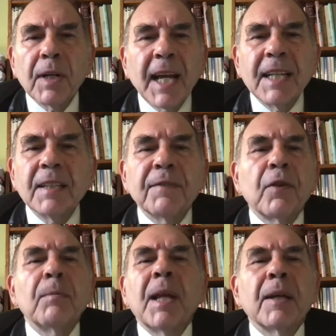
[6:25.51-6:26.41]
any
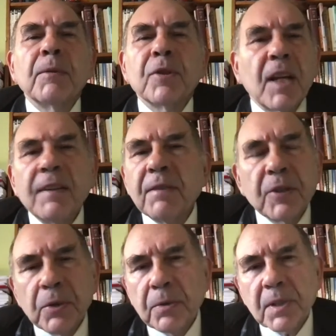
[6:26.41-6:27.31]
form language ever
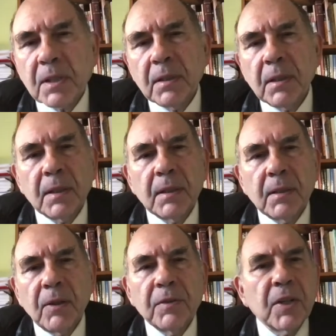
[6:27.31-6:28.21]
used
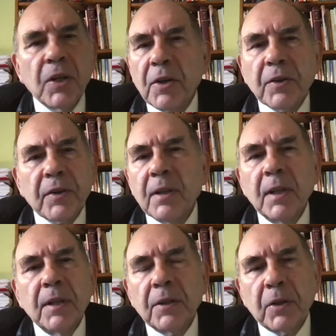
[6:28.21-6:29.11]
on the earth
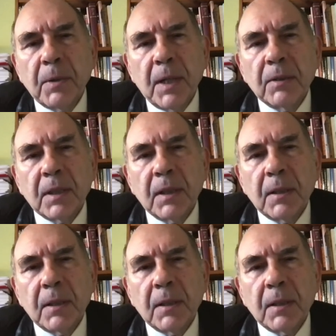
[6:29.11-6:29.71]
throughout